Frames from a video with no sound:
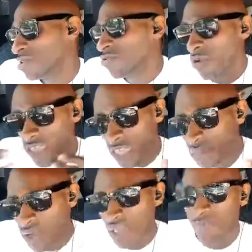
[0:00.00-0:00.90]
You got to get
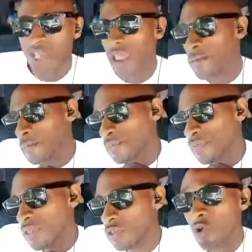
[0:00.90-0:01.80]
your mind right.
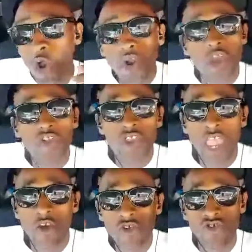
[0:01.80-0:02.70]
You got to learn to
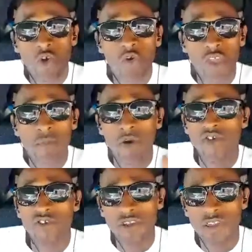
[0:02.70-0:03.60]
control your
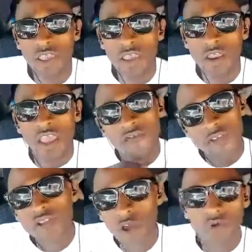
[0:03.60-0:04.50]
emotions. If
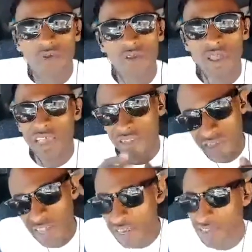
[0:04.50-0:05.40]
you don't, as I
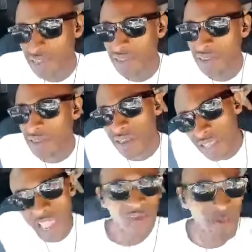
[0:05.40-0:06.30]
said, you're going to
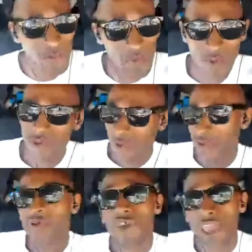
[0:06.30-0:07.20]
get
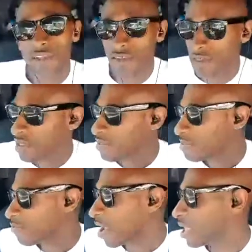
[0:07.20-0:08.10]
wrecked,
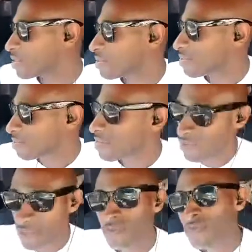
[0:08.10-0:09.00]
right?
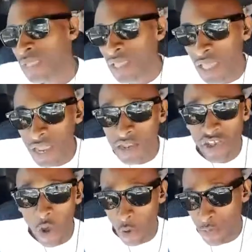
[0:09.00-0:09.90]

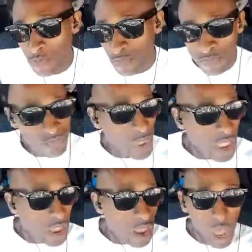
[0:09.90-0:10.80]
So,
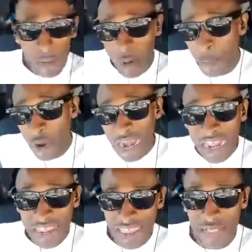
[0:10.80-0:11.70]
I'm going to put a
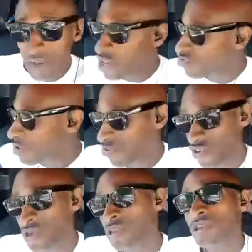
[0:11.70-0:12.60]
link in the description